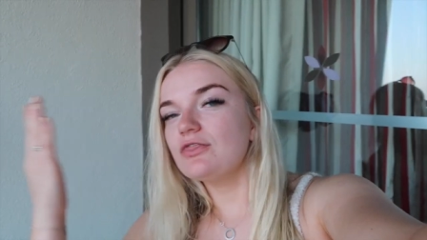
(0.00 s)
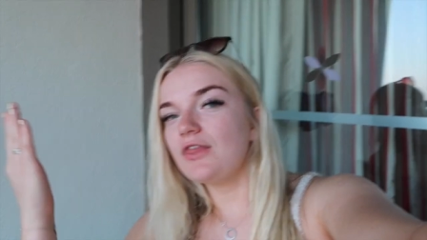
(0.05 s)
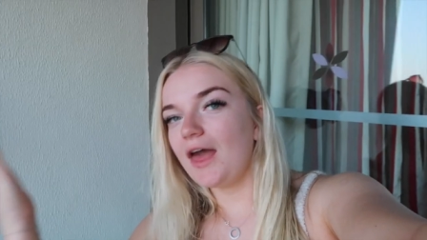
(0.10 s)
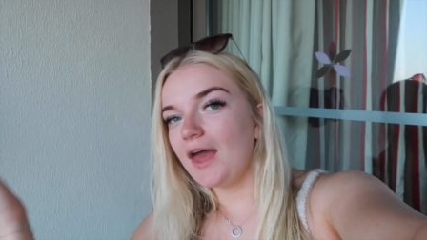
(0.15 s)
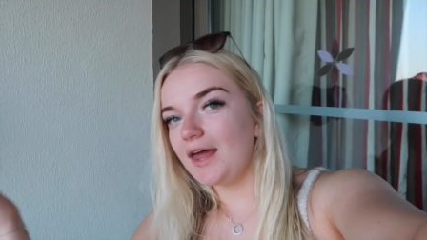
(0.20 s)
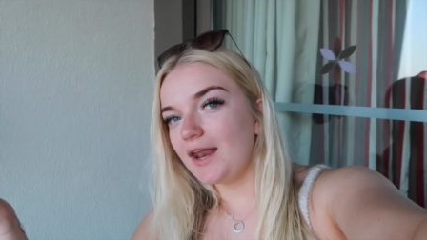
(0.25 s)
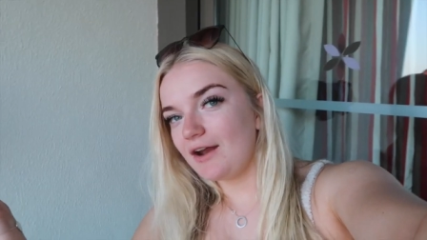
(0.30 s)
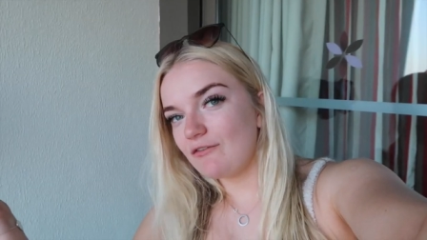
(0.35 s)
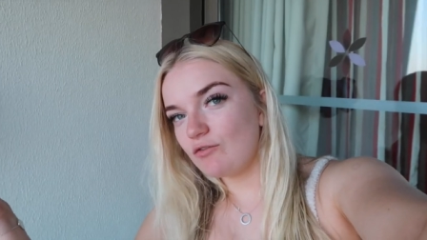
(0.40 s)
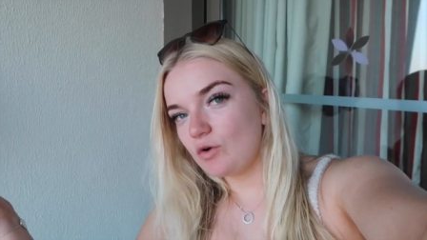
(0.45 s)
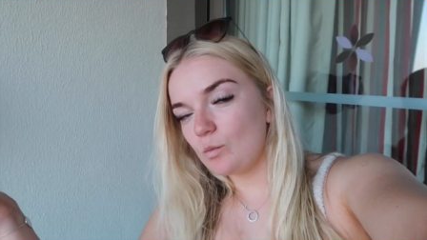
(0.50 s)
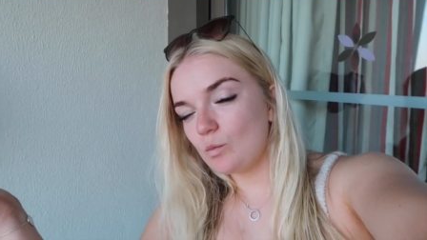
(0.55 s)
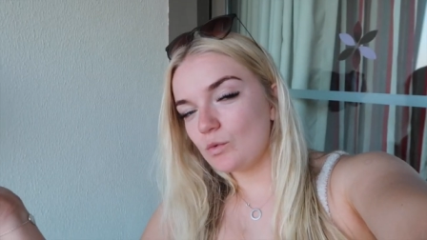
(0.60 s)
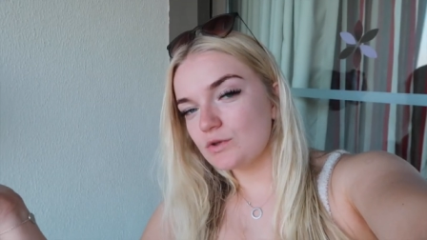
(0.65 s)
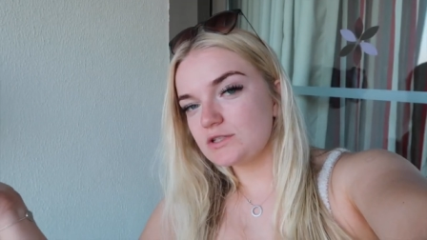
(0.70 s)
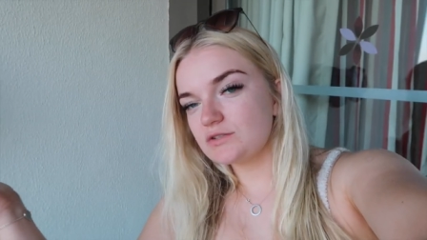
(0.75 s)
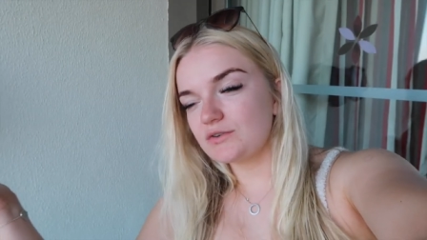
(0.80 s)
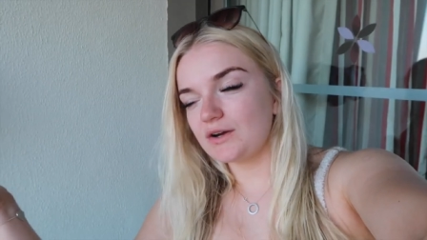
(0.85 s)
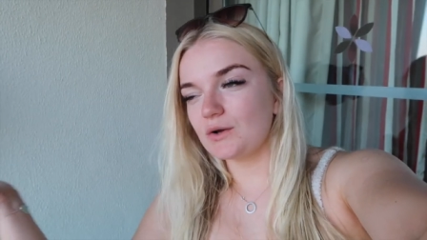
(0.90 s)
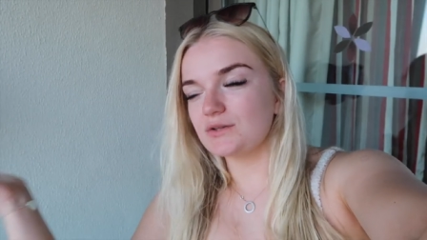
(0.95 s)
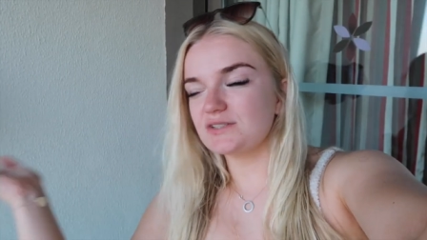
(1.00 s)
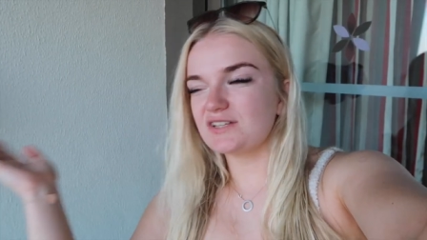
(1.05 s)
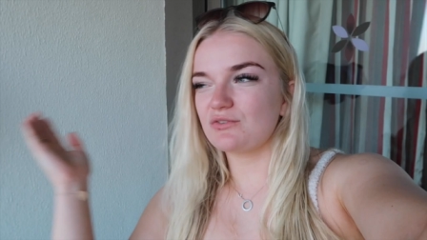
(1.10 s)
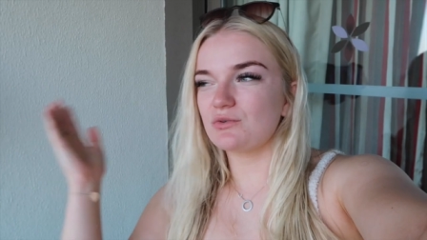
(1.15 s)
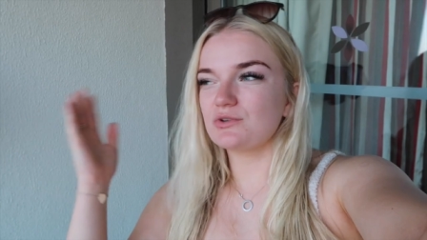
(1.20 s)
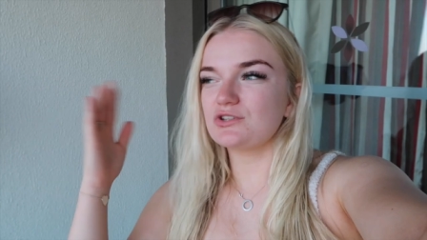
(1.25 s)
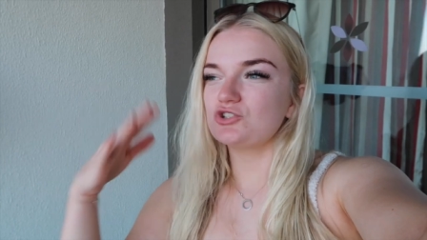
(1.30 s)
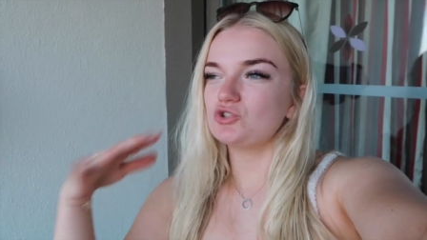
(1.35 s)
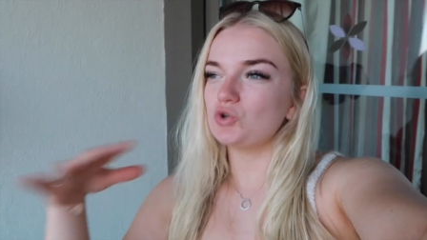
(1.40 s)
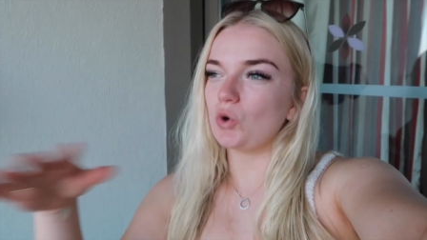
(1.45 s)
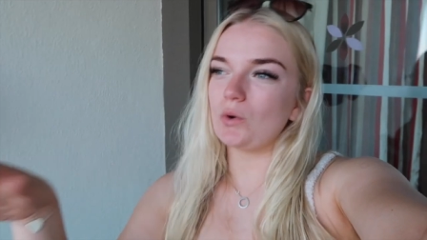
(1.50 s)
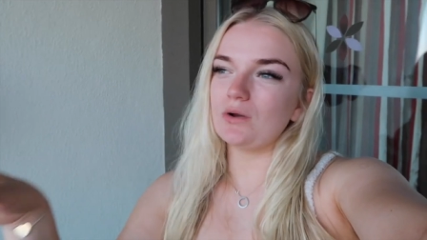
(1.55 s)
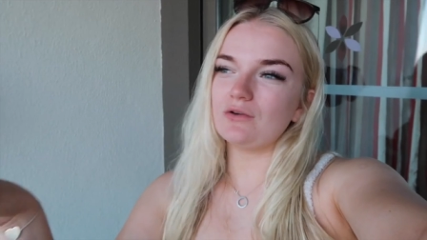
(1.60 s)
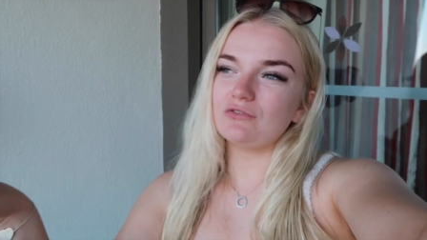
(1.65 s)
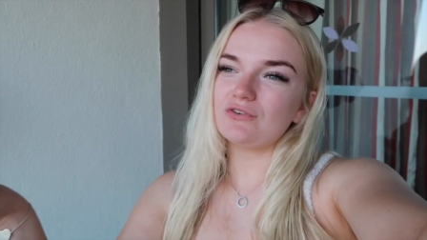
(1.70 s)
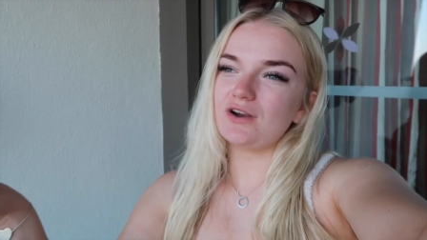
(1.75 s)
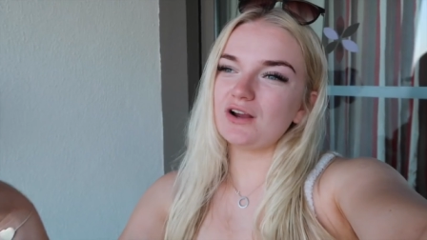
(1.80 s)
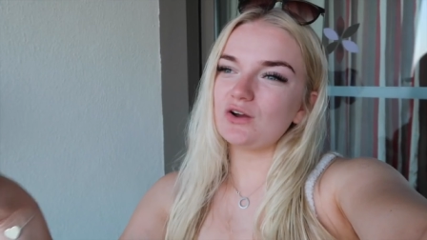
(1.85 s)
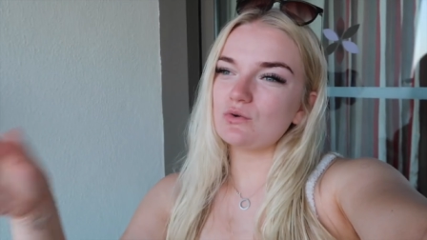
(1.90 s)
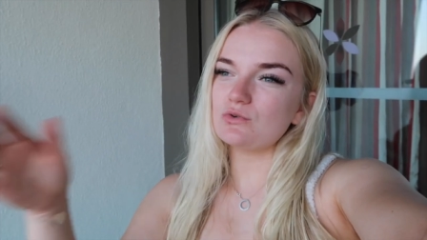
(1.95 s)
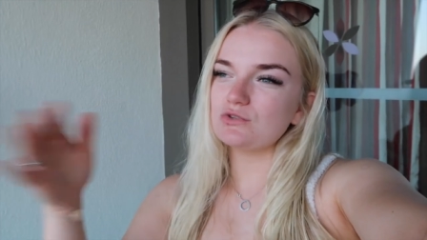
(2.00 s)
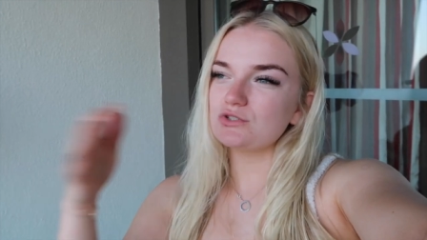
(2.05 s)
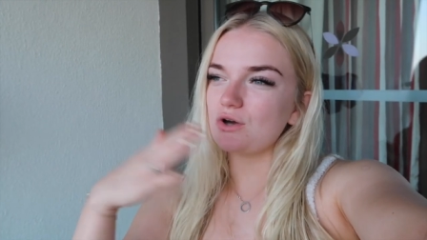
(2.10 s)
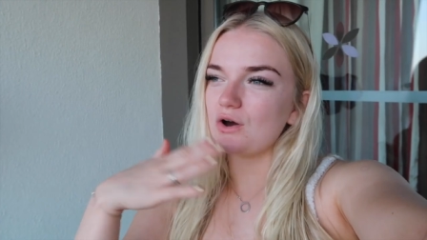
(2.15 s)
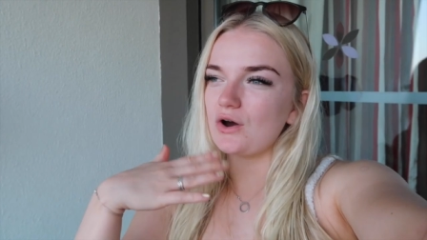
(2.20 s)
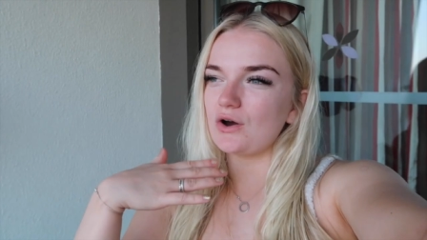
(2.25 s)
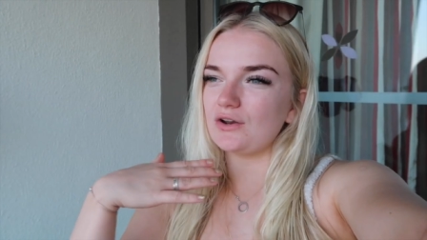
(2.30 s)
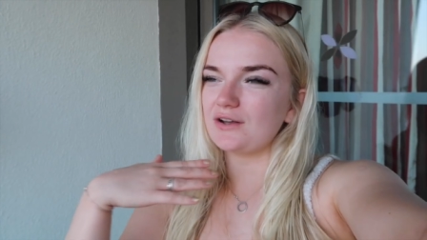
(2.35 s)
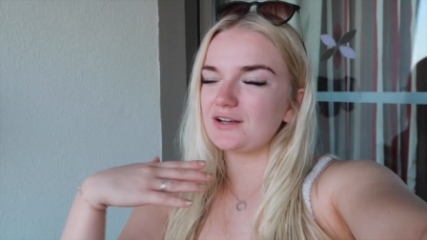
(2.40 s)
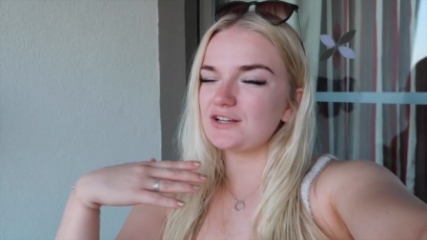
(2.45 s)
Then everyone wants freckles, everyone's drawing freckles on.